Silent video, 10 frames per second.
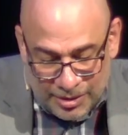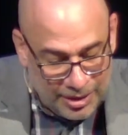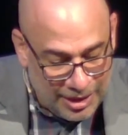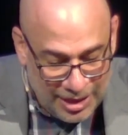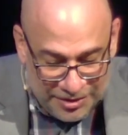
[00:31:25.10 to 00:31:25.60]

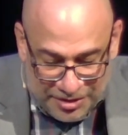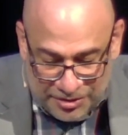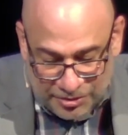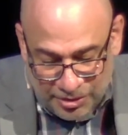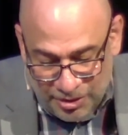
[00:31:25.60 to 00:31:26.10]
Then Asa
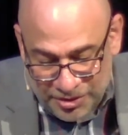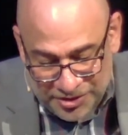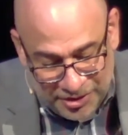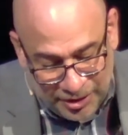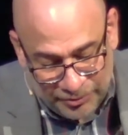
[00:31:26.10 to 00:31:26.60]
took all the
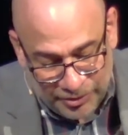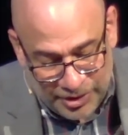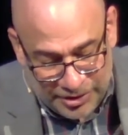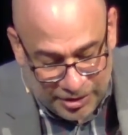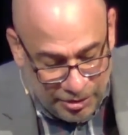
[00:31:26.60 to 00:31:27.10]
silver
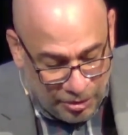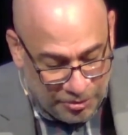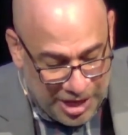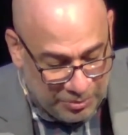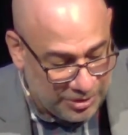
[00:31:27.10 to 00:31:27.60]
and the gold
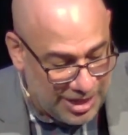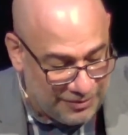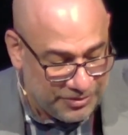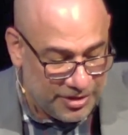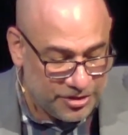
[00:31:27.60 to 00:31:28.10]
that were
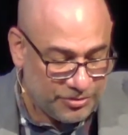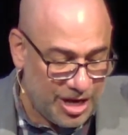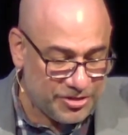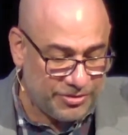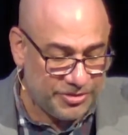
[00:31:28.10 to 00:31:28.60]
left in the
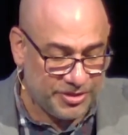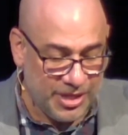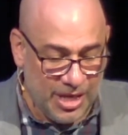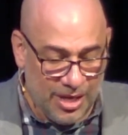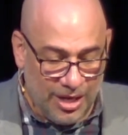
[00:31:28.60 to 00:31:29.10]
treasures
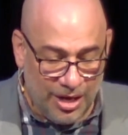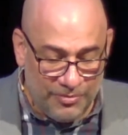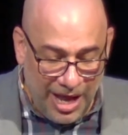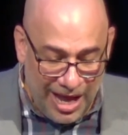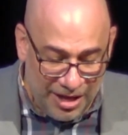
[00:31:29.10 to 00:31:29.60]
of the
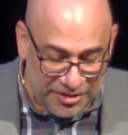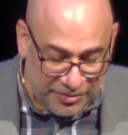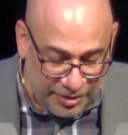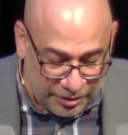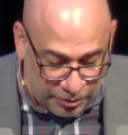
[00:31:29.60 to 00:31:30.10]
house of
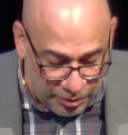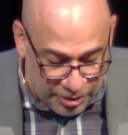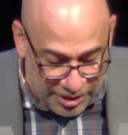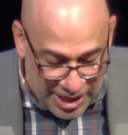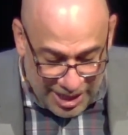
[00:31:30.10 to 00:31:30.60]
the
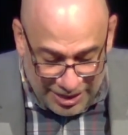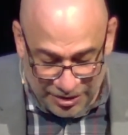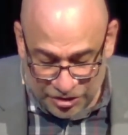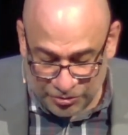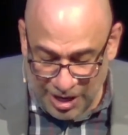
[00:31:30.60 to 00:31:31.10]
Lord and the
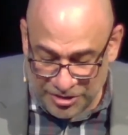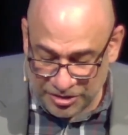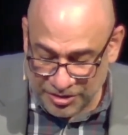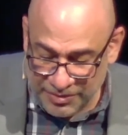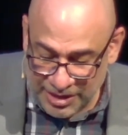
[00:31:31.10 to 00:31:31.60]
treasures
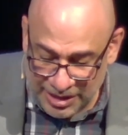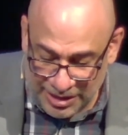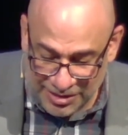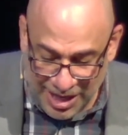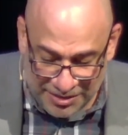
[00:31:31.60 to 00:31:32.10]
of the
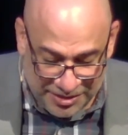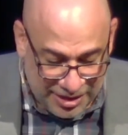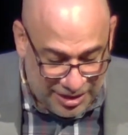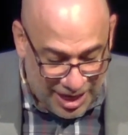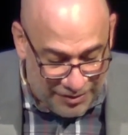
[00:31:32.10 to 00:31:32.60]
king's house and
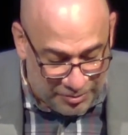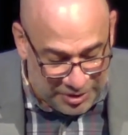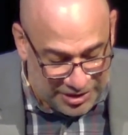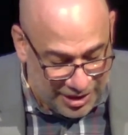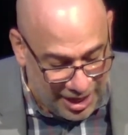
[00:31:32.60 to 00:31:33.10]
gave them
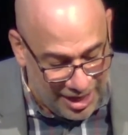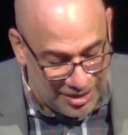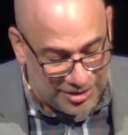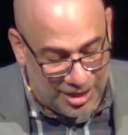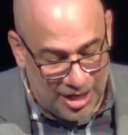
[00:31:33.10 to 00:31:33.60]
into the
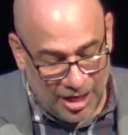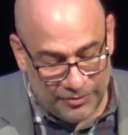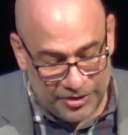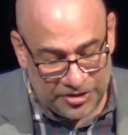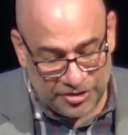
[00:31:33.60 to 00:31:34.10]
hands of
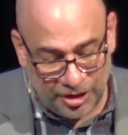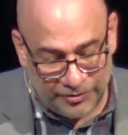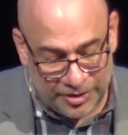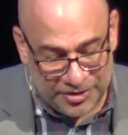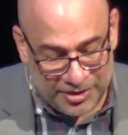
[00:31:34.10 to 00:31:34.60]
his
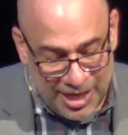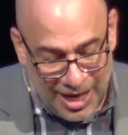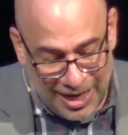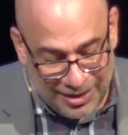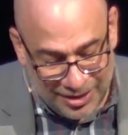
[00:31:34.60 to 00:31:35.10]
servants.
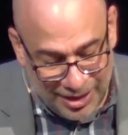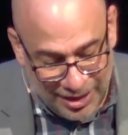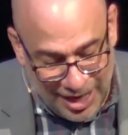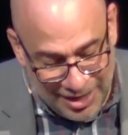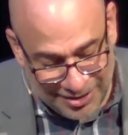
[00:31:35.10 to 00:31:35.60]
And King
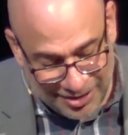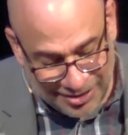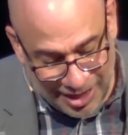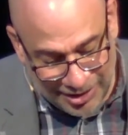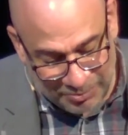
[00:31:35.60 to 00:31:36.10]
Asa
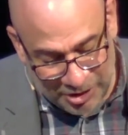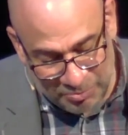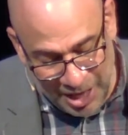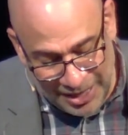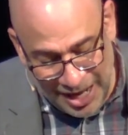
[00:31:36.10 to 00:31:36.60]
sent them to
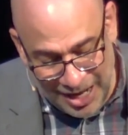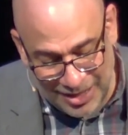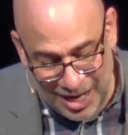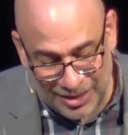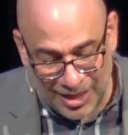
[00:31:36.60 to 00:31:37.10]
Ben
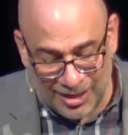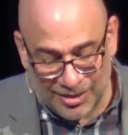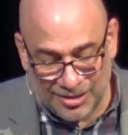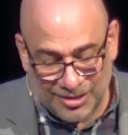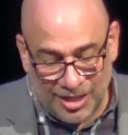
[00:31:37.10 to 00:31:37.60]
Hadad, the
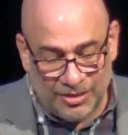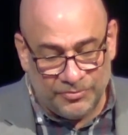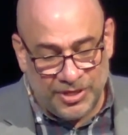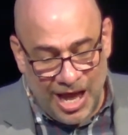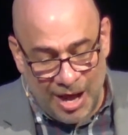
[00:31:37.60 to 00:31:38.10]
son of
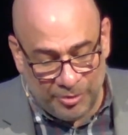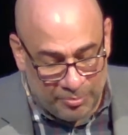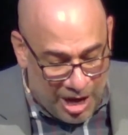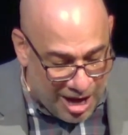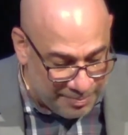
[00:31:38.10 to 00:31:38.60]

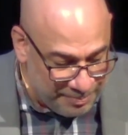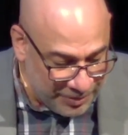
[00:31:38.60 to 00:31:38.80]
Tabrimmon